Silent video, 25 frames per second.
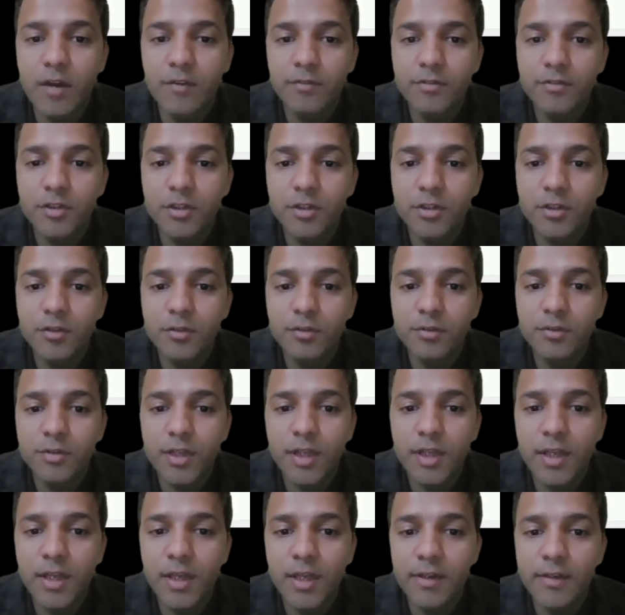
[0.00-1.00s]
after you
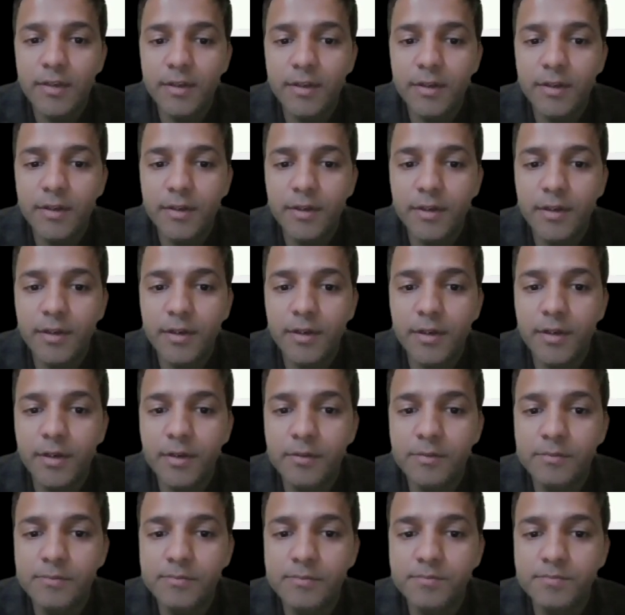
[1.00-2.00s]
select it
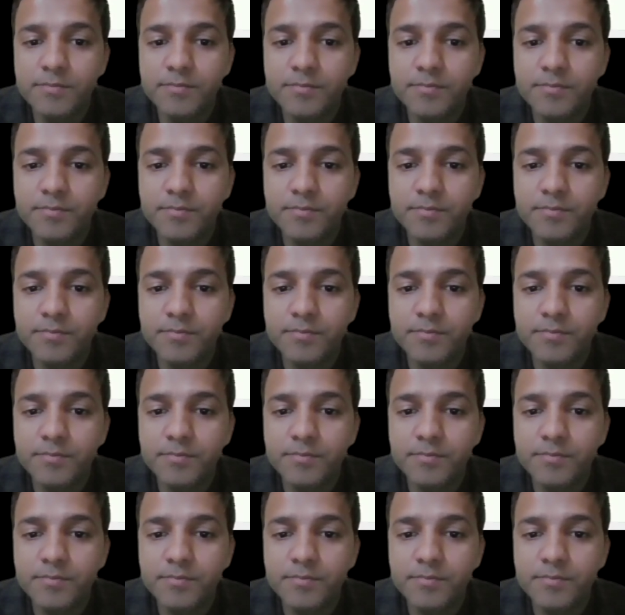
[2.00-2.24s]
here,